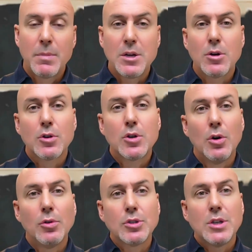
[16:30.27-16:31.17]
But your
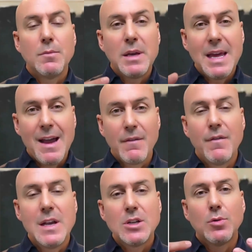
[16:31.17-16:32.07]
goal should be that
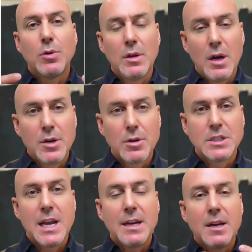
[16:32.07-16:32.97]
visual
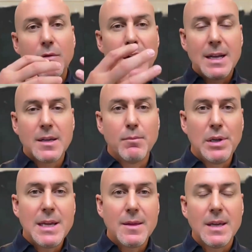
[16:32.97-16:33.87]
understanding of when I
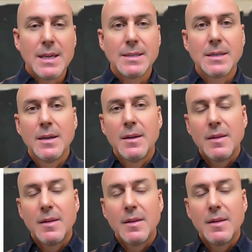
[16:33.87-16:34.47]
complete these,